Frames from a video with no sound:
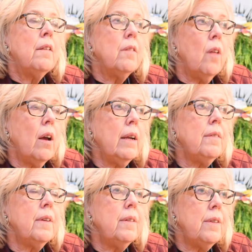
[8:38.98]
As
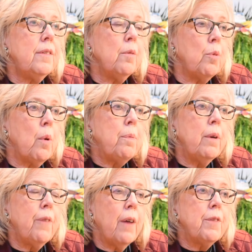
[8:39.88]
long as consistent with
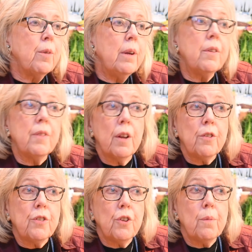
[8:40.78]
1.5 degrees is
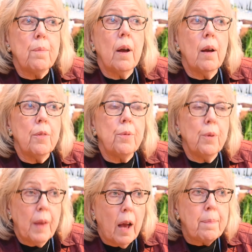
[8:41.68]
understood
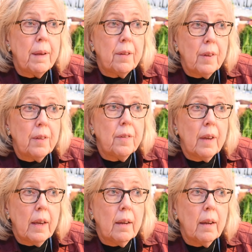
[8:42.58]
through the
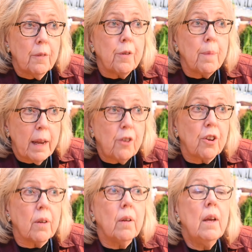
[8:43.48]
IPCC
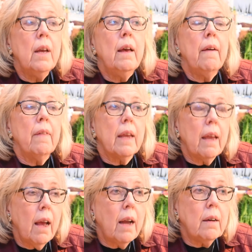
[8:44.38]
information,
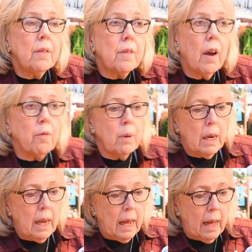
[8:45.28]
Canada's
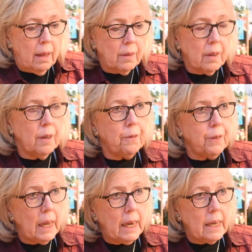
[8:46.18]
government has
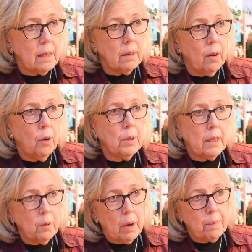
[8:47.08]
conflated
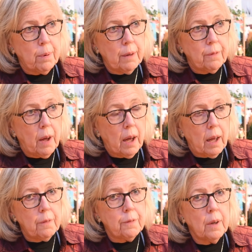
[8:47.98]
holding to
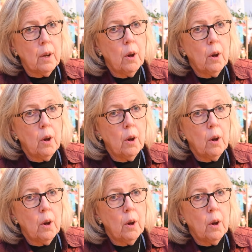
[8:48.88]
1.5